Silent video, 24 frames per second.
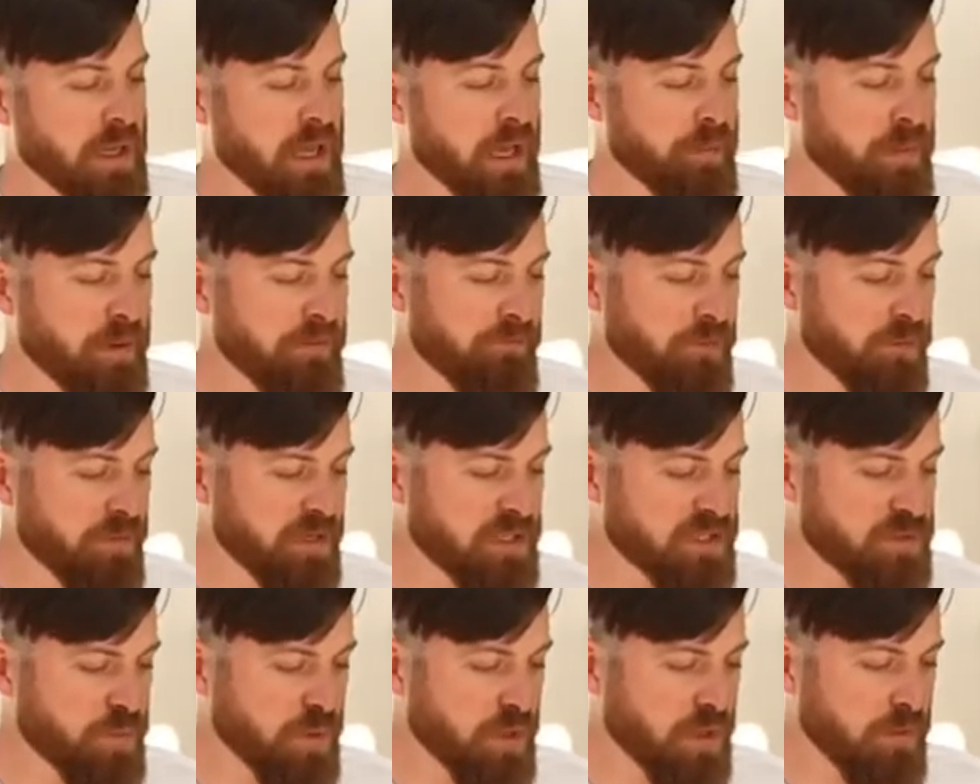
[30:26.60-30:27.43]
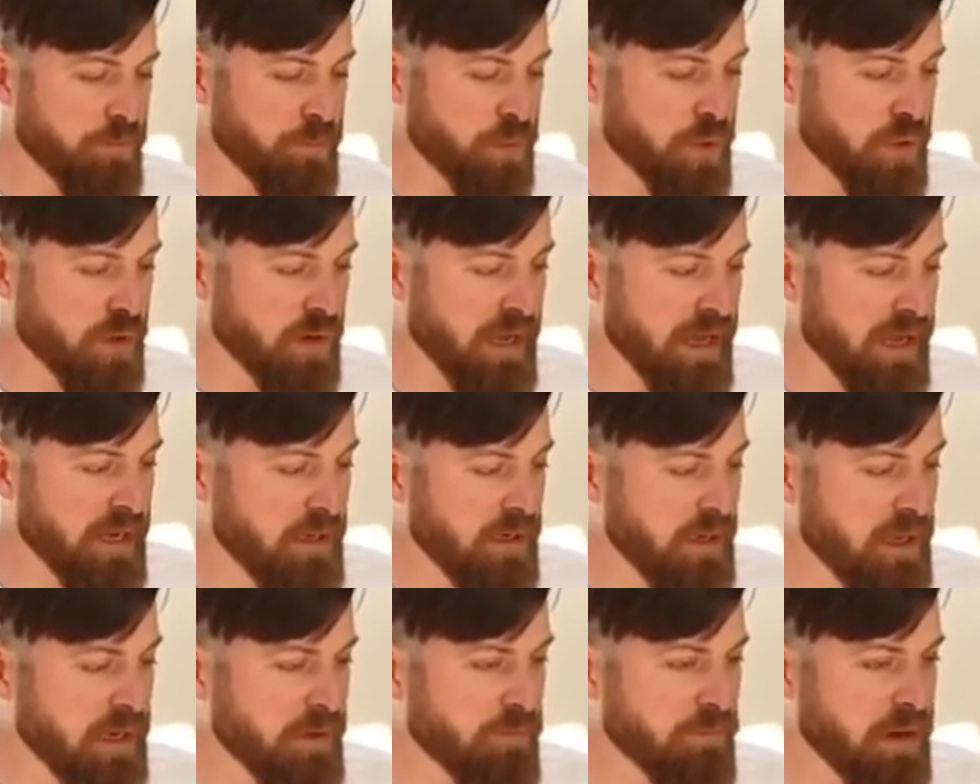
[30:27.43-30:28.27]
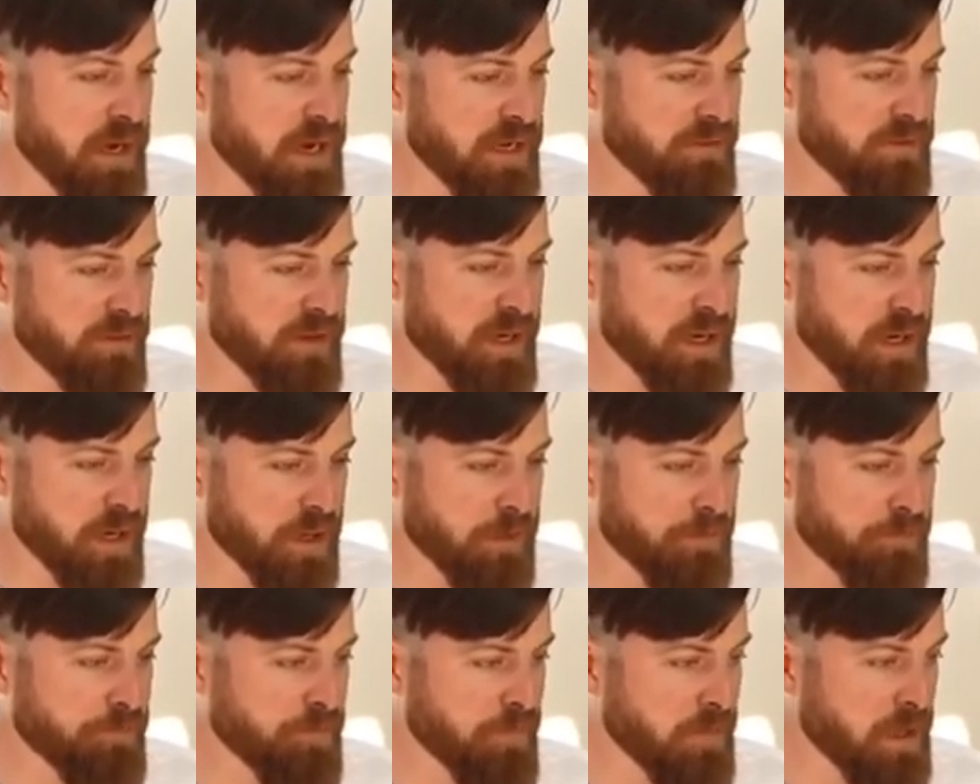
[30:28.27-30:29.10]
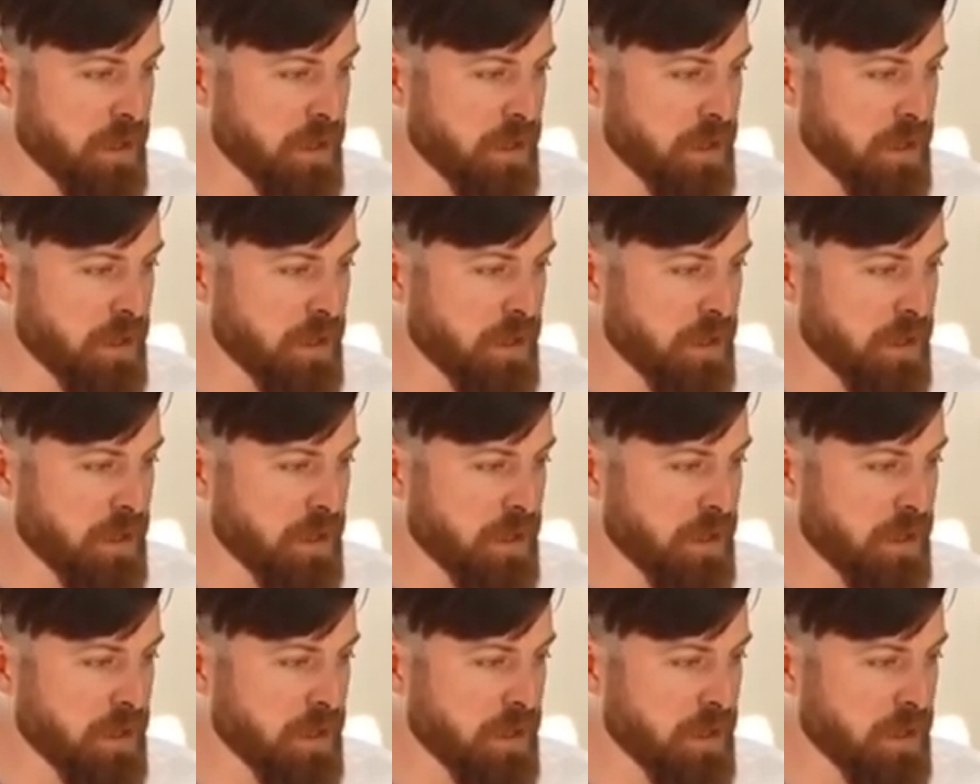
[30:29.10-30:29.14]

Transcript: Okay, but for this, we're going to put our headline right there,